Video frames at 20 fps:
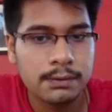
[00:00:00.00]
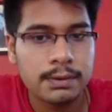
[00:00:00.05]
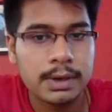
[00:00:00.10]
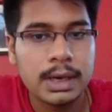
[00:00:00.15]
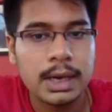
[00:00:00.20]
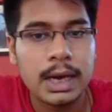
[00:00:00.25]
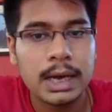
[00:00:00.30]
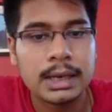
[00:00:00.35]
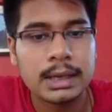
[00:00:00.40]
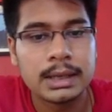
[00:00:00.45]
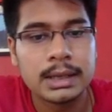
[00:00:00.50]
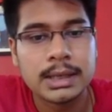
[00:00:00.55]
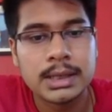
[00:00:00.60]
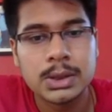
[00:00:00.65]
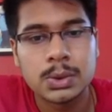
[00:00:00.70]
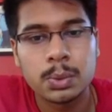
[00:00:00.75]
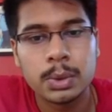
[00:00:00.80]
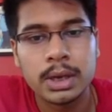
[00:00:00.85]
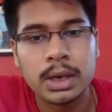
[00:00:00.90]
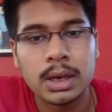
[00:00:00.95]
and this
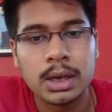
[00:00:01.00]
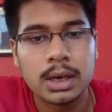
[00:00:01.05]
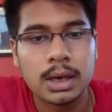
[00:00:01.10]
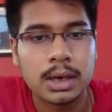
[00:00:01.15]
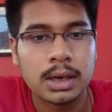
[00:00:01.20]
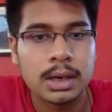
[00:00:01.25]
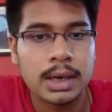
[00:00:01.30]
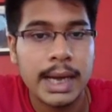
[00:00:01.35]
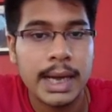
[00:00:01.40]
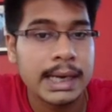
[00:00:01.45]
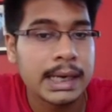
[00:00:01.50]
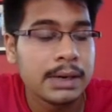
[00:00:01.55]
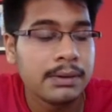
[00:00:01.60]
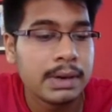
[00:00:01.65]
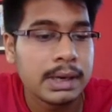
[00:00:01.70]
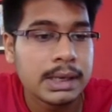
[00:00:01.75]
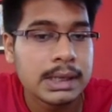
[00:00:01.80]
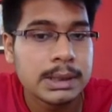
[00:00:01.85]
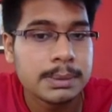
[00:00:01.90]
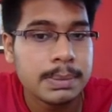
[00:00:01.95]
will
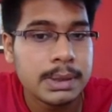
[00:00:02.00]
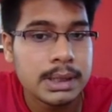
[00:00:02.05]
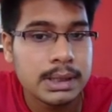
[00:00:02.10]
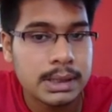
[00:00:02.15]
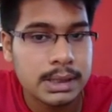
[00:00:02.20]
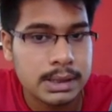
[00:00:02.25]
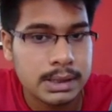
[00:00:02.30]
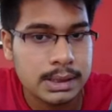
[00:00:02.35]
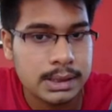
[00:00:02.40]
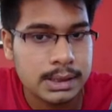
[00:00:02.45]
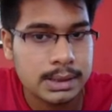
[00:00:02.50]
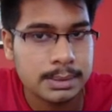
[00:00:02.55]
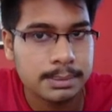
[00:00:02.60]
activate his pieces.